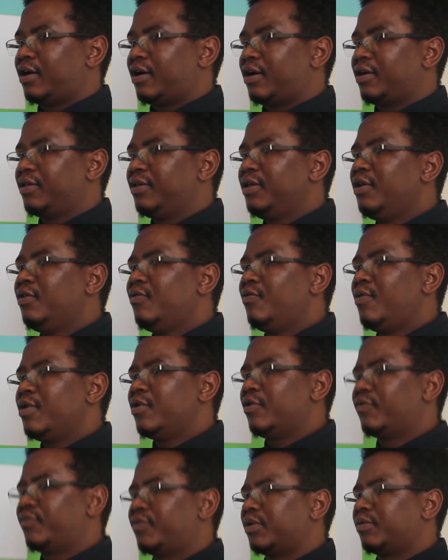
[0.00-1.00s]
I think
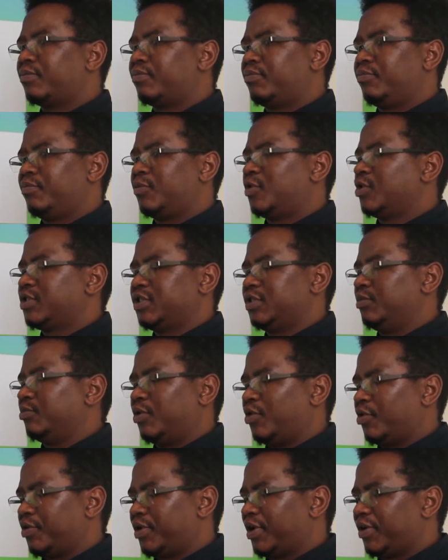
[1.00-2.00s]
one of the most
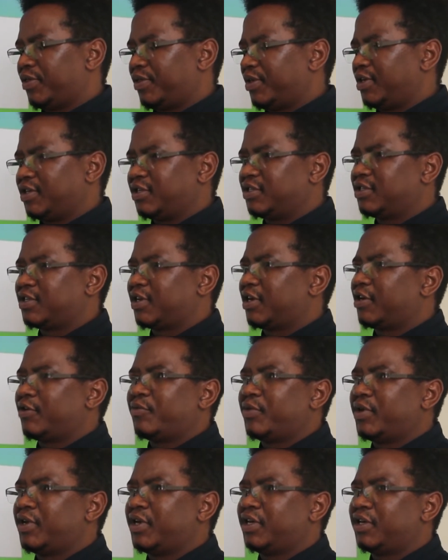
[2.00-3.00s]
important things that
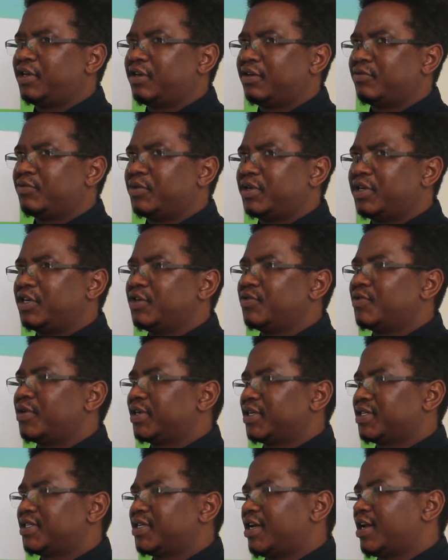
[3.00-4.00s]
we need to
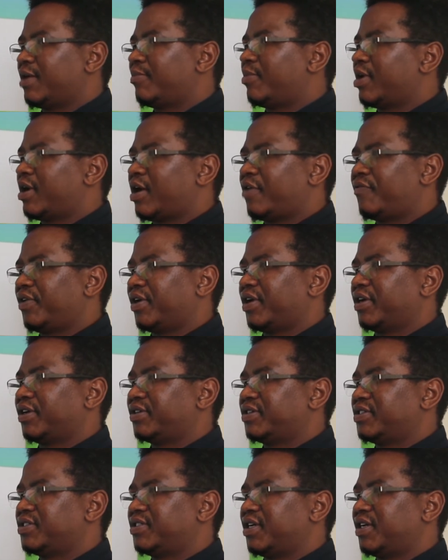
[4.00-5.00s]
understand about African
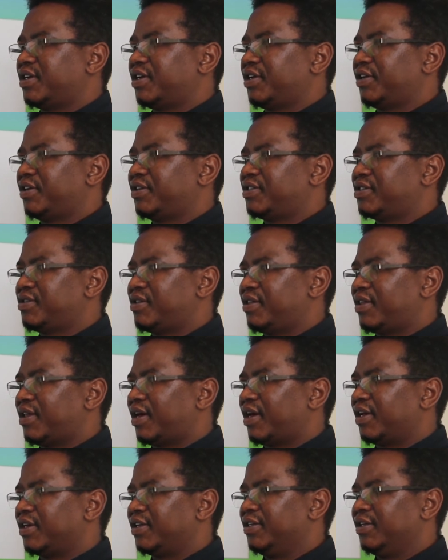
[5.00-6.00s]
Christianity is
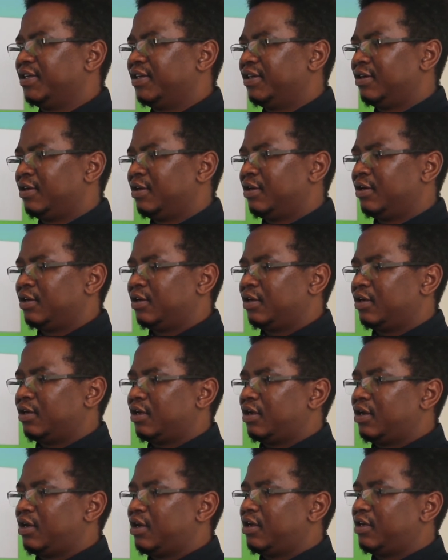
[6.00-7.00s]
that
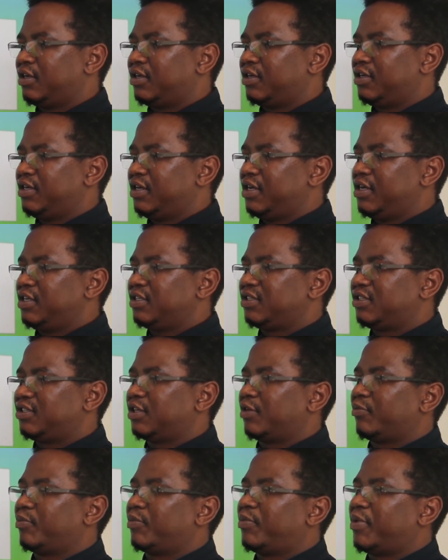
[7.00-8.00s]
it is
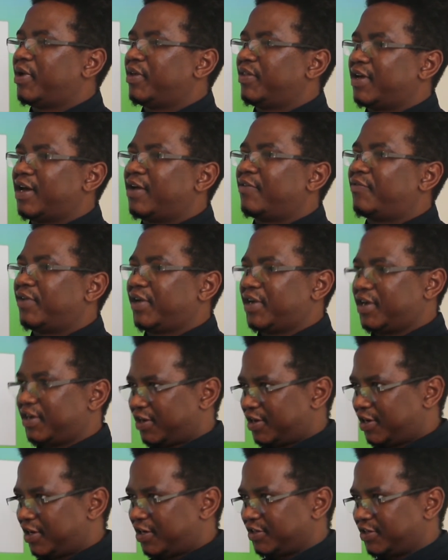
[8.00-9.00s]
shaped by the African
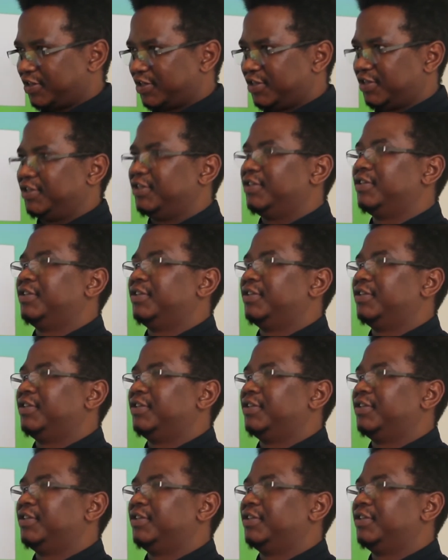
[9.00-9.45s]
culture.